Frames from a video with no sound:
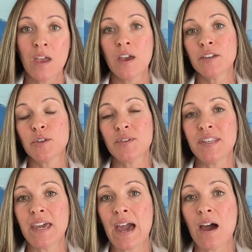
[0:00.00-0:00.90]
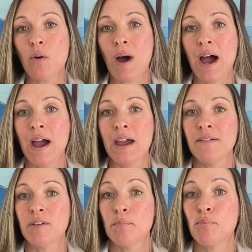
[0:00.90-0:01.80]
So see how
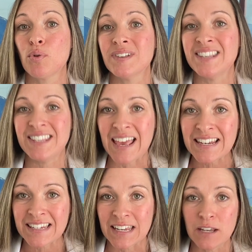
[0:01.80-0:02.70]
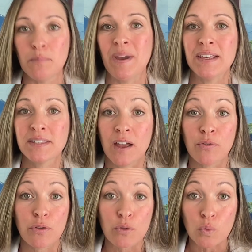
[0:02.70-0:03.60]
I've presented based on
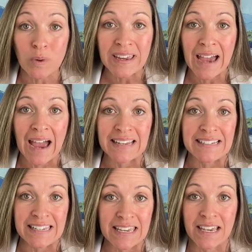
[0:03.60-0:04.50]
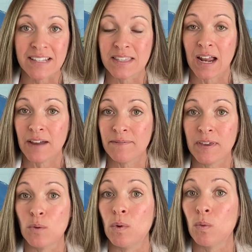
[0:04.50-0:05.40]
3 ideas that I
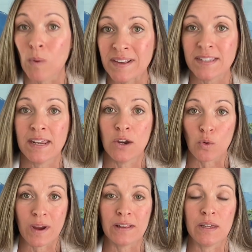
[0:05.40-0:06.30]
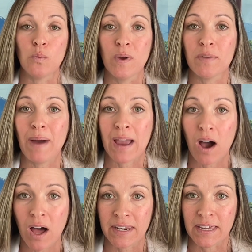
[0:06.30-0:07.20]
feel will resonate greatly with my
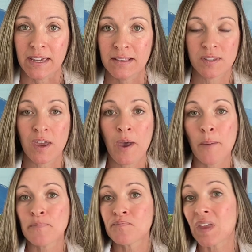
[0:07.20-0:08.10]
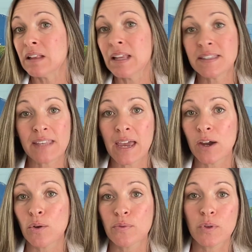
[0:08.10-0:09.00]
audience. Let's say I
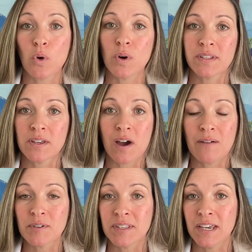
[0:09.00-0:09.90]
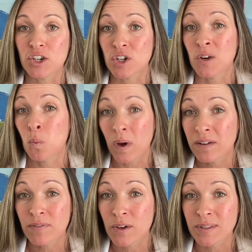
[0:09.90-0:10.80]
go through the course of the conversation and one
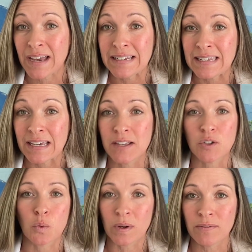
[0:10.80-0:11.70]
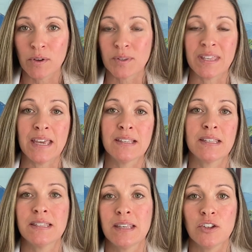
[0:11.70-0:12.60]
of those ideas or one of those things
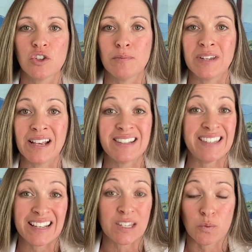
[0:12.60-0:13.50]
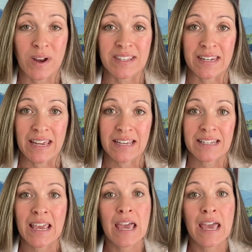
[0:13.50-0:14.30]
that Sales Gym does doesn't resonate.